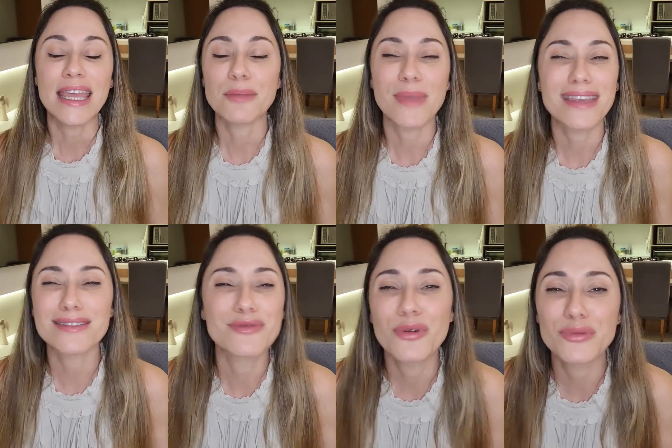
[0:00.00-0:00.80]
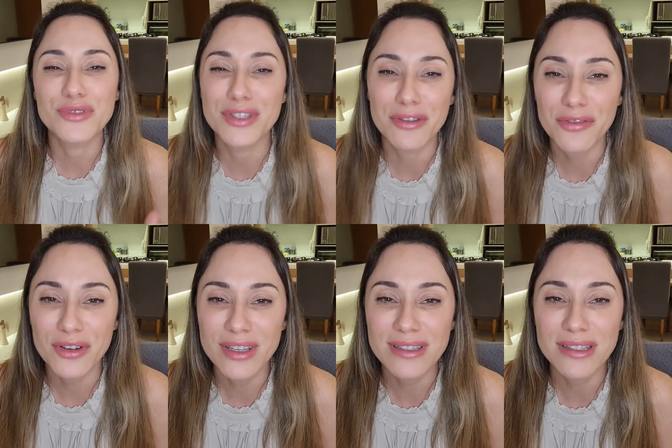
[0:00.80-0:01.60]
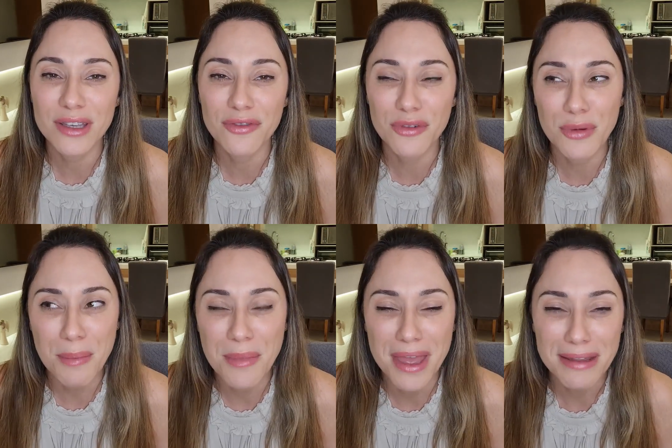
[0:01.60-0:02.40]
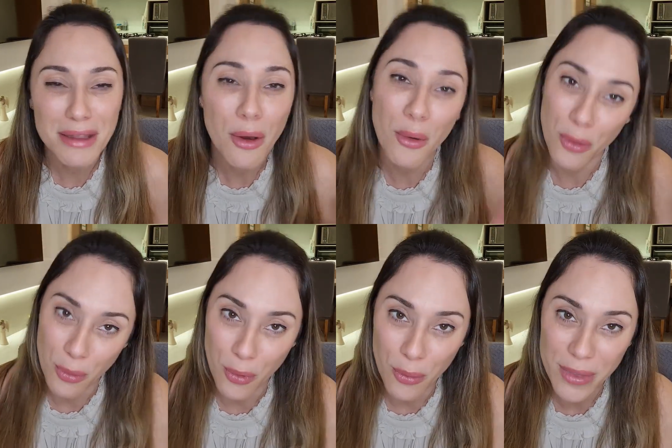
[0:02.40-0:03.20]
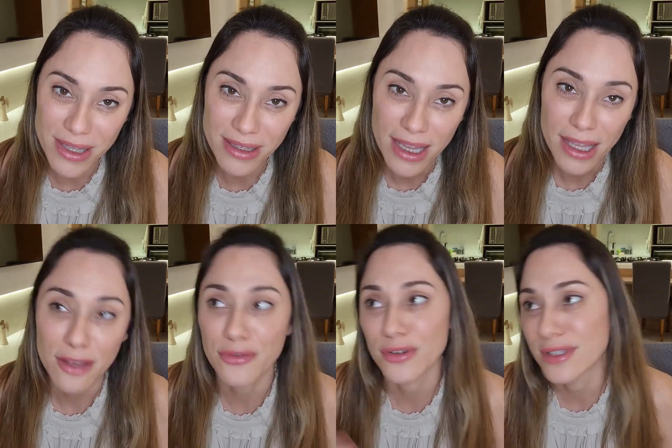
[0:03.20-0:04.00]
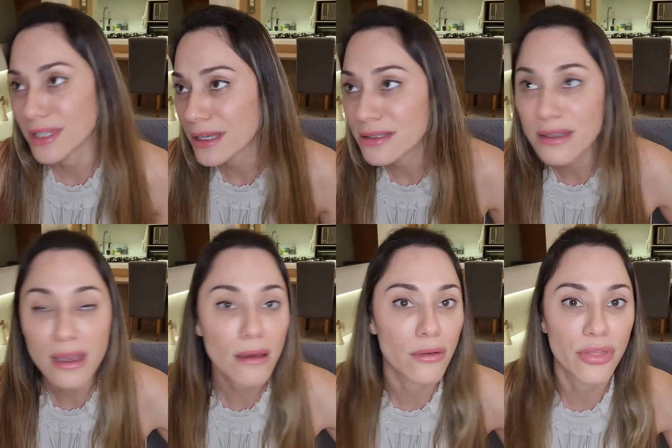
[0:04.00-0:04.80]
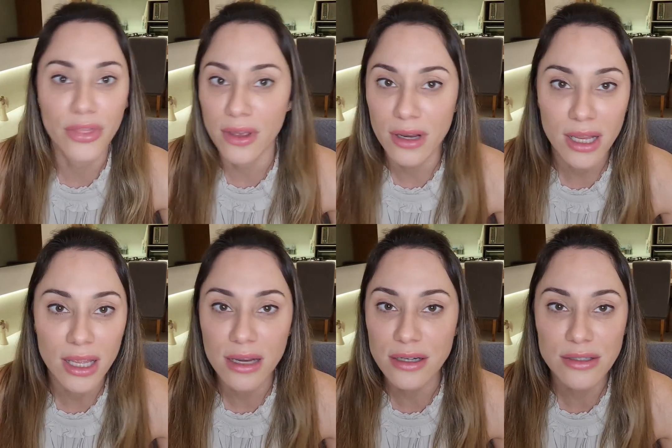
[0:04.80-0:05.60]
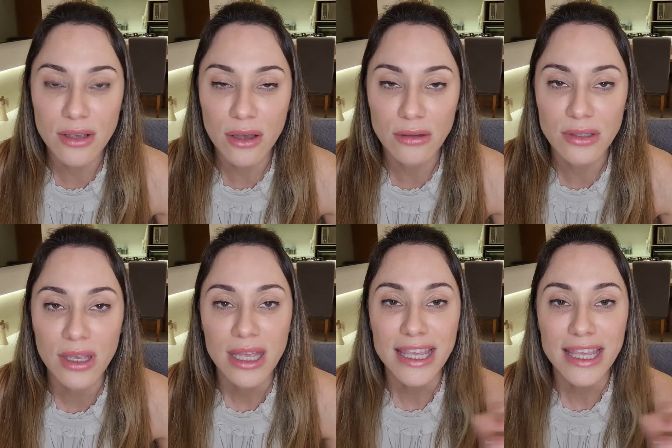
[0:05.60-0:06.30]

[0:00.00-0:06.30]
It makes no difference if you're a man or a woman, if you're 60 or 30 years old,